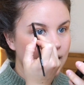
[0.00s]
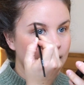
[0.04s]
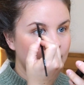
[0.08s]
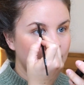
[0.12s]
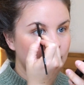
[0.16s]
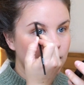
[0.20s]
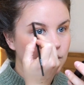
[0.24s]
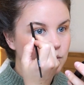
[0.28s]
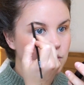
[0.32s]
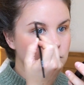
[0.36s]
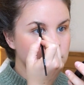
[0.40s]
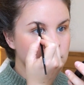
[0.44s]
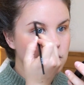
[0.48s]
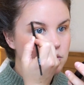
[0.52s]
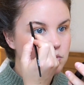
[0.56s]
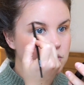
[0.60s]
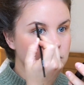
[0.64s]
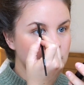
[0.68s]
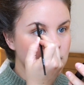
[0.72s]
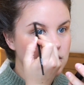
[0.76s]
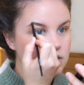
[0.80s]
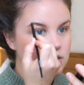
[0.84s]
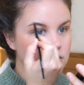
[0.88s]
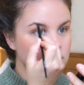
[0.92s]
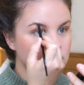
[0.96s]
It also
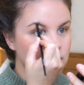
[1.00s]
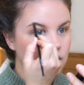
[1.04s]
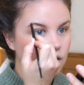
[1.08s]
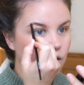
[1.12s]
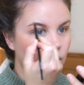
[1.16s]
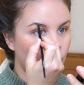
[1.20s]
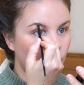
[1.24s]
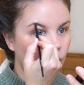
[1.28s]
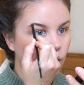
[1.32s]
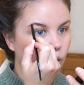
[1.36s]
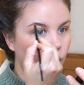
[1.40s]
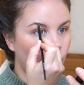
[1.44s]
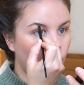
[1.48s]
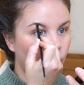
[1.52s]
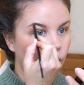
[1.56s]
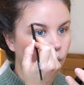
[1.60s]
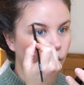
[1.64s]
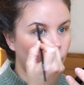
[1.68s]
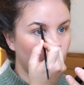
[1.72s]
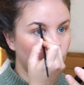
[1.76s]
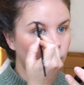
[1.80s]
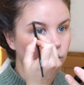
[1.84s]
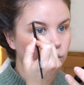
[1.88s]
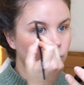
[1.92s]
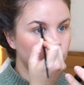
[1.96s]
doesn't
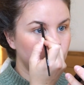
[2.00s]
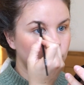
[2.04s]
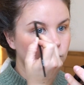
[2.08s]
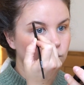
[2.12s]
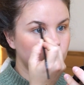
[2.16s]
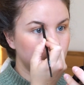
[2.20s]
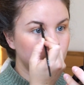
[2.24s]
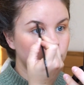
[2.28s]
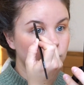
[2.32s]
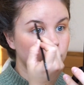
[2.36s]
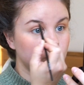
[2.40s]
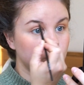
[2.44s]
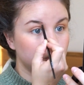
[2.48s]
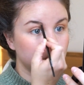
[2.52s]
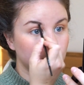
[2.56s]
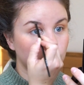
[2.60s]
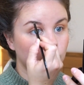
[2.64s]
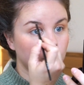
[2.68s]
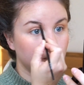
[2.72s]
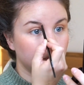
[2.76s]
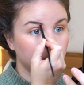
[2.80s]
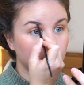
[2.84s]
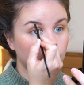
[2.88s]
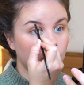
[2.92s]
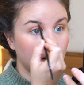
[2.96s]
hold
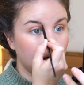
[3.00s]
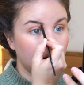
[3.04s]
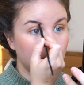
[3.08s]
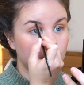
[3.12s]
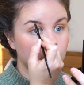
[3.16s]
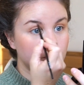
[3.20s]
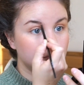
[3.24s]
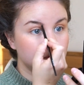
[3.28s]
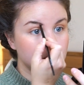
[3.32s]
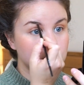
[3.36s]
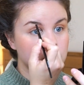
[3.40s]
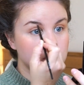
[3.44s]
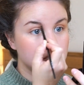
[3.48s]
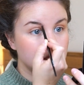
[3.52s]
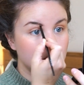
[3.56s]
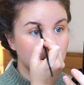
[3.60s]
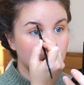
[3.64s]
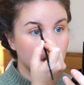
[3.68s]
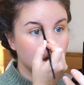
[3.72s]
your brows